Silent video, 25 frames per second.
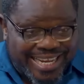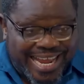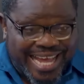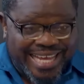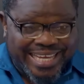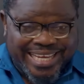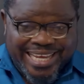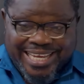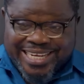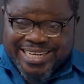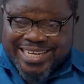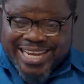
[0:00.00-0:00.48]

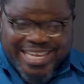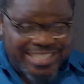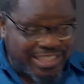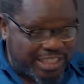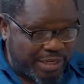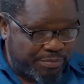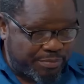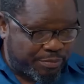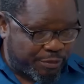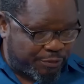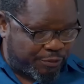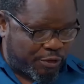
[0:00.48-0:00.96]
like a
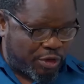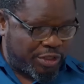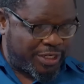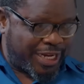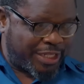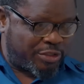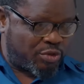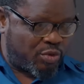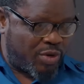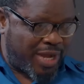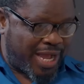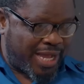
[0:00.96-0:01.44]
lazy buffoon
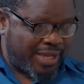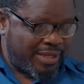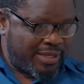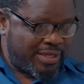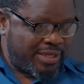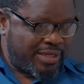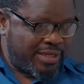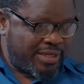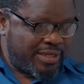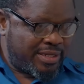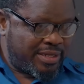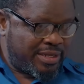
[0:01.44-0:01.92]
that you are.
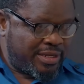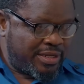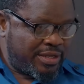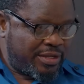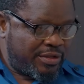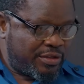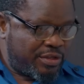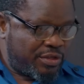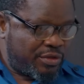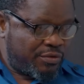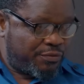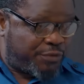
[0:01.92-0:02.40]

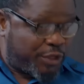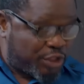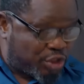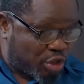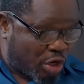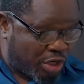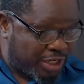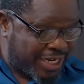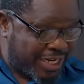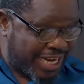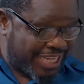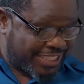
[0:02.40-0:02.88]

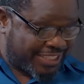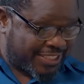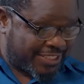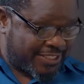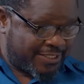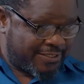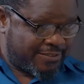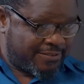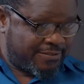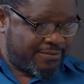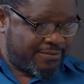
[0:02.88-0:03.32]
Visionless!